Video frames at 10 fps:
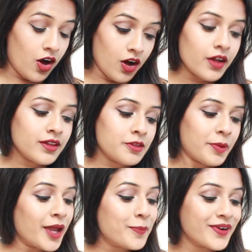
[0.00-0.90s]
On the
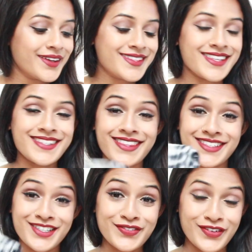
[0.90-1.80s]
paper, it says that
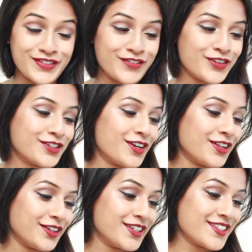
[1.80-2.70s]
this is
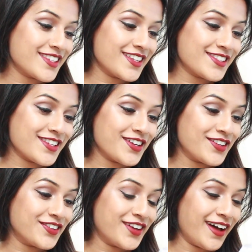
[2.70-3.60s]
$54,
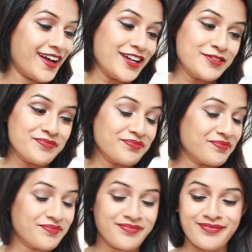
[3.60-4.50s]
so
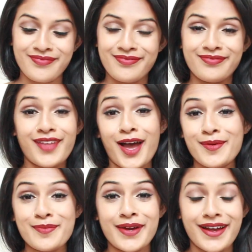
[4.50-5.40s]
I'm
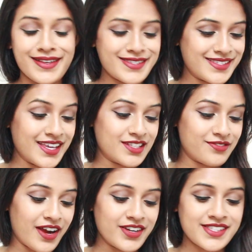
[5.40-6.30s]
impressed. It's
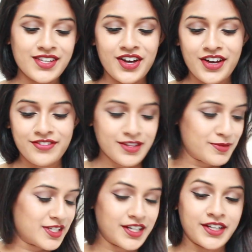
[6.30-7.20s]
very soft, the
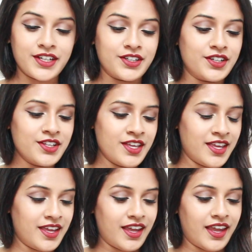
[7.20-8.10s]
material,
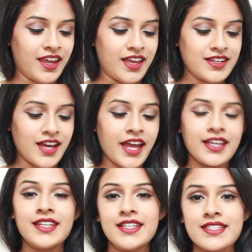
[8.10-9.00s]
and I
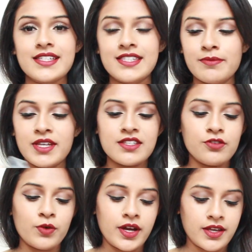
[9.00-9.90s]
could easily see
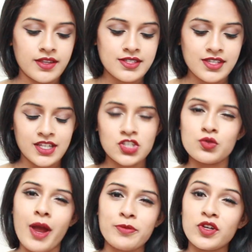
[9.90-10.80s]
myself wearing this, like, just
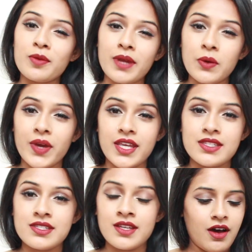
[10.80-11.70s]
wrapped around my
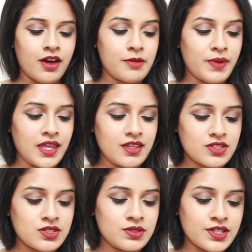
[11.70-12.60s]
waist on a bathing
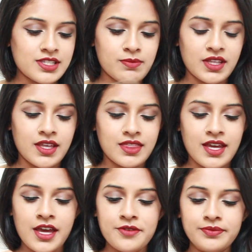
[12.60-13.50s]
suit or something like
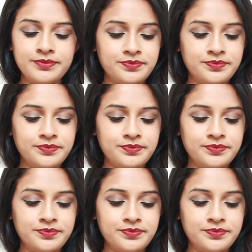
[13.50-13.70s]
that.